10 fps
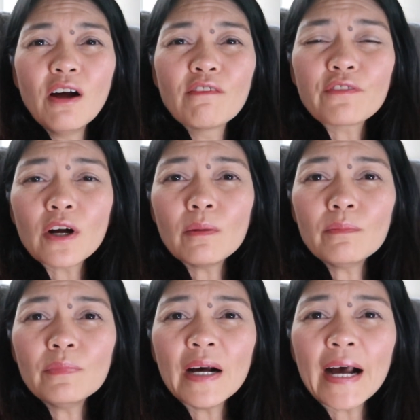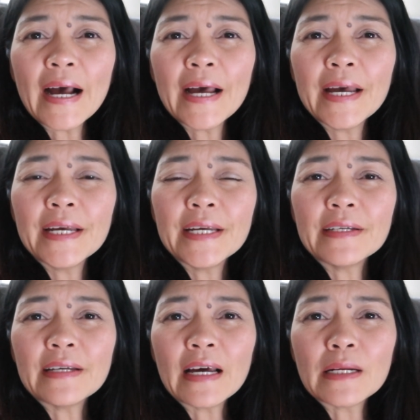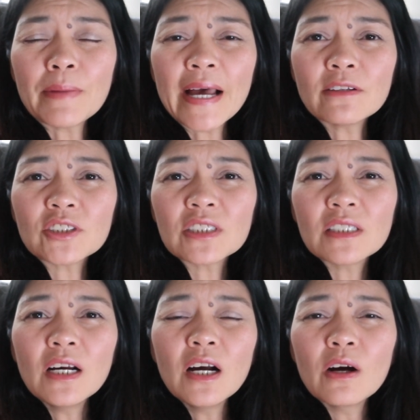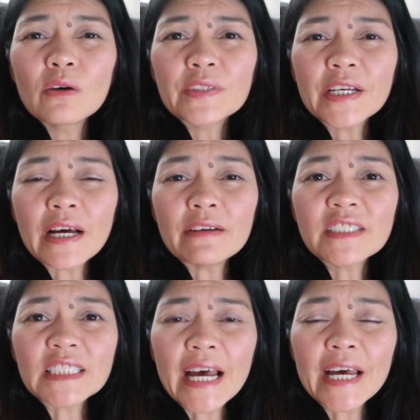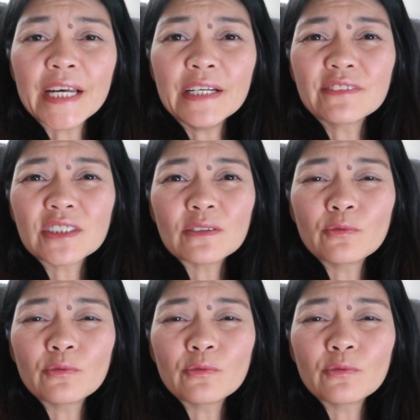from an amount that I've saved,